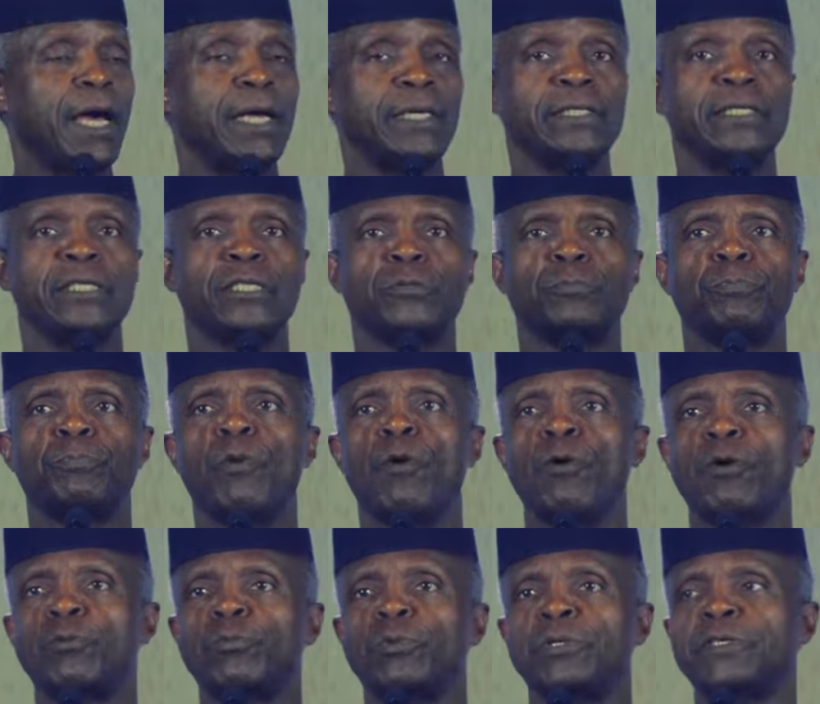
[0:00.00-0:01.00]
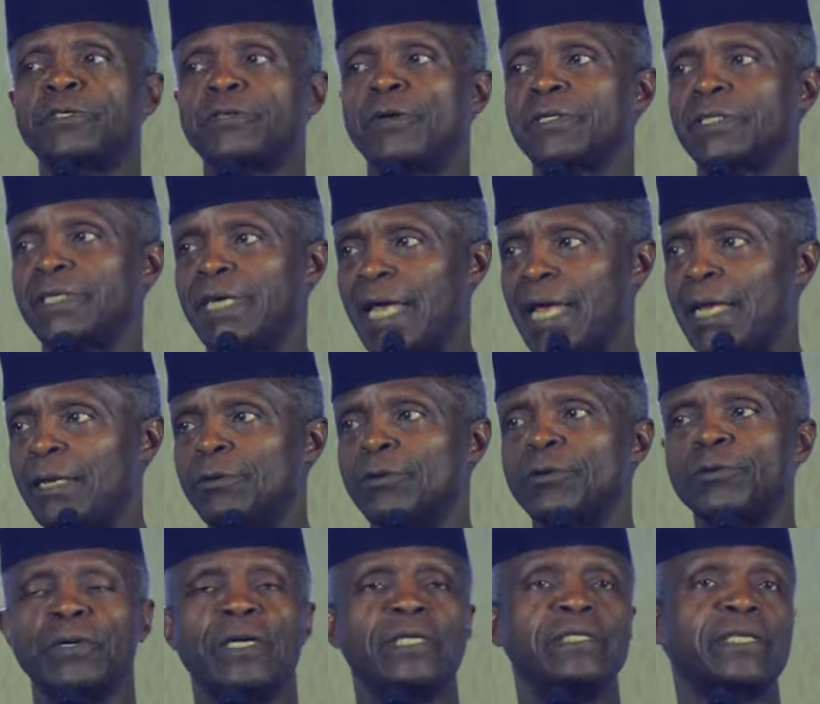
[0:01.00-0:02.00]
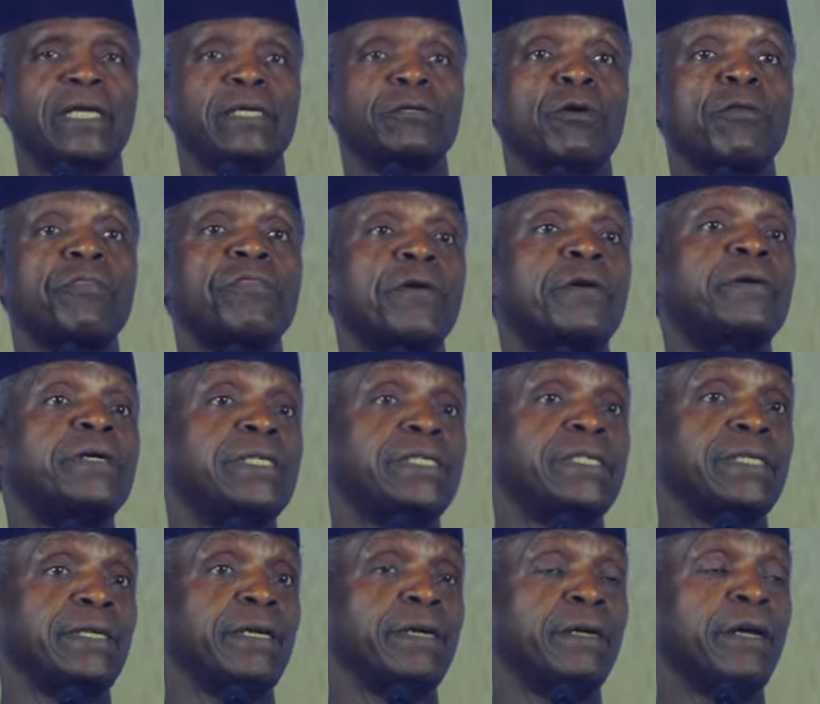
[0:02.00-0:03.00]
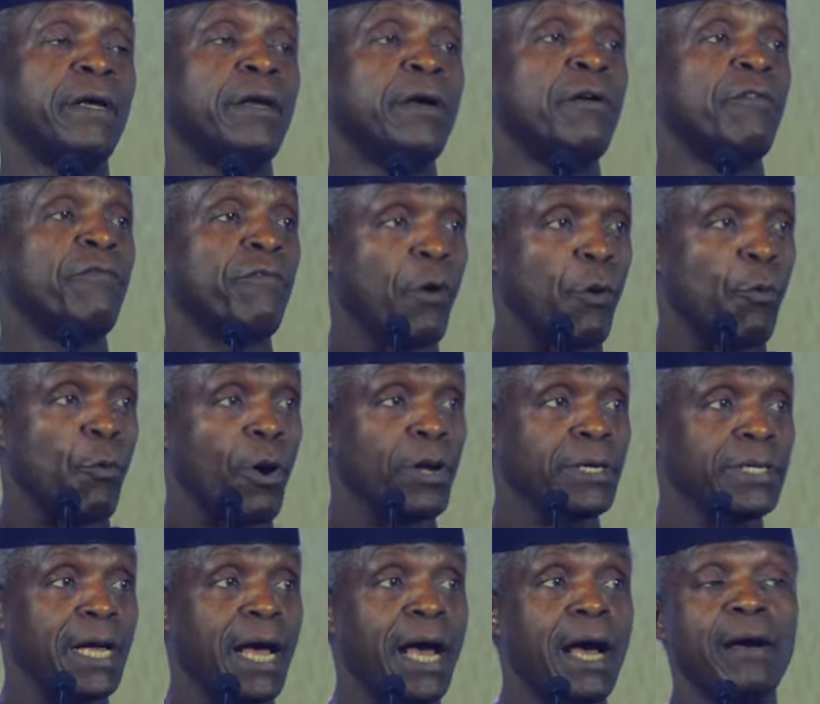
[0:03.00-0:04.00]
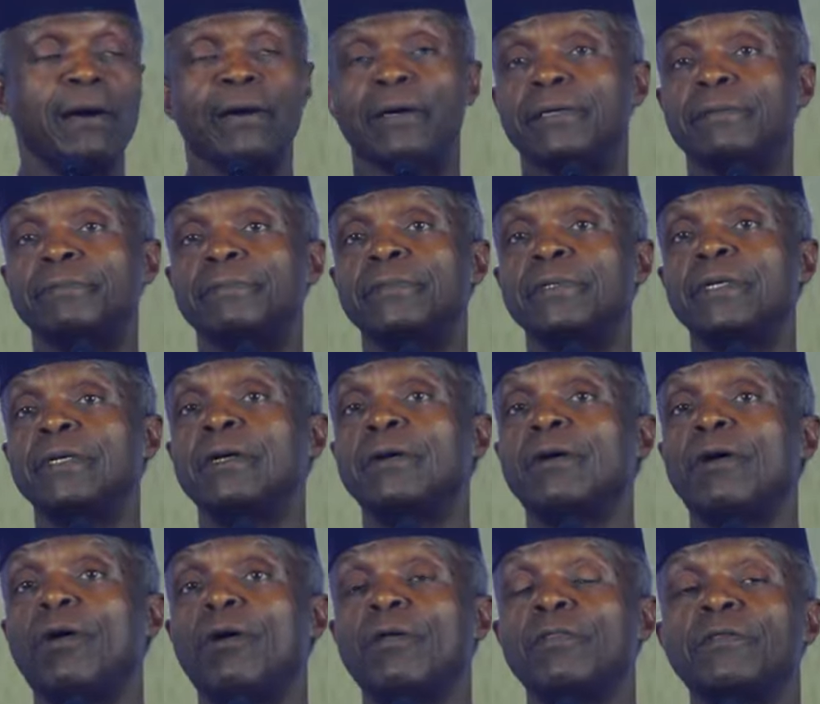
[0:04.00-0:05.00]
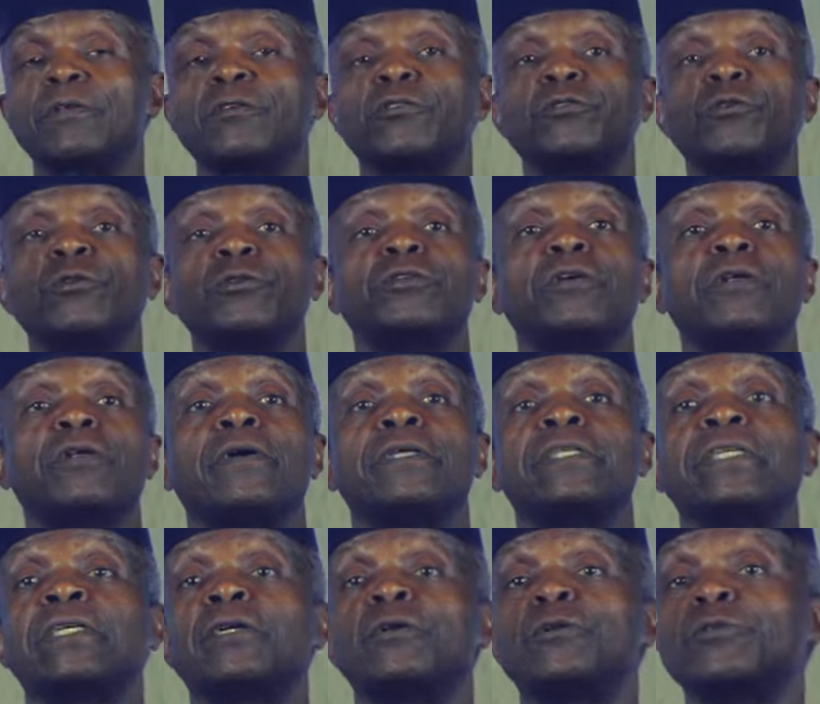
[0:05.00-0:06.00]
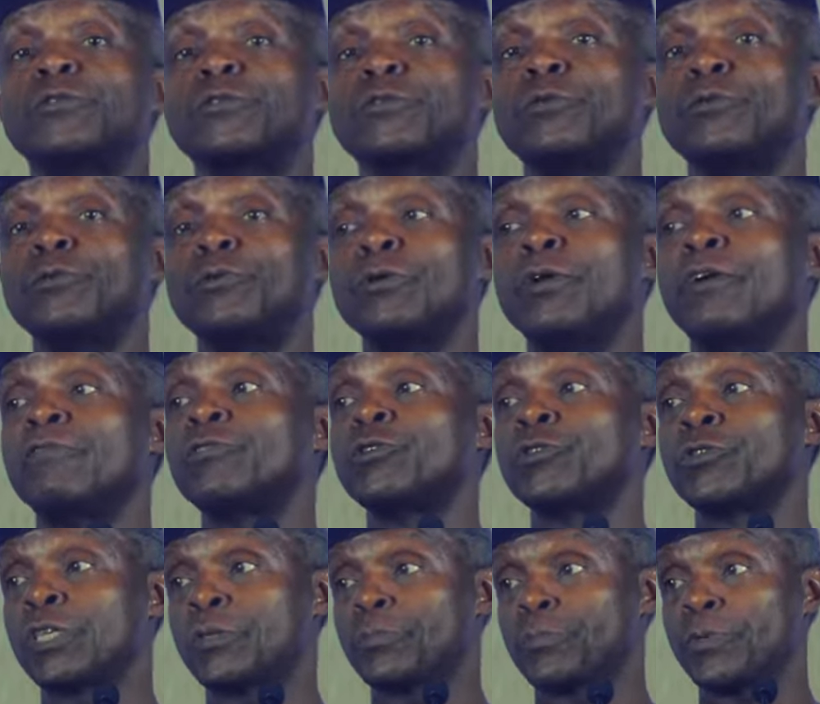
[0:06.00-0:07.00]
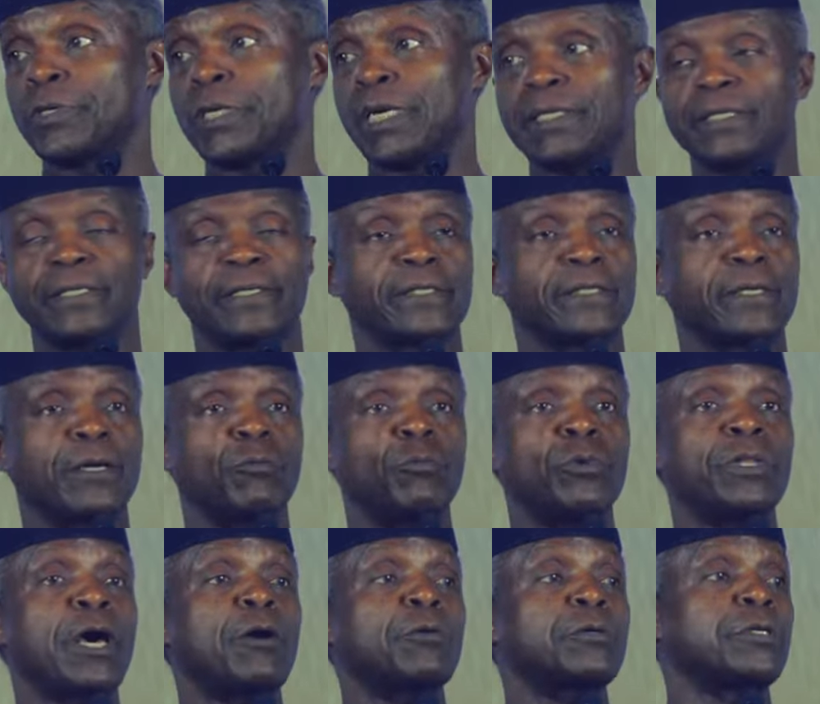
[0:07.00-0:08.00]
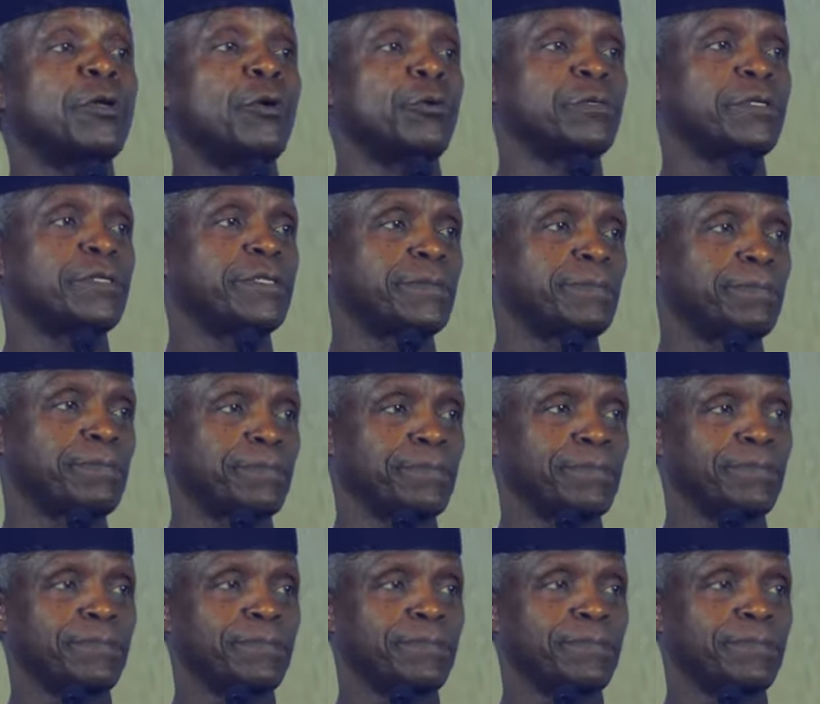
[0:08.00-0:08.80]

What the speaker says: and he spoke with such eloquence and authority for 1 hour on the sociological school of jurisprudence, without notes.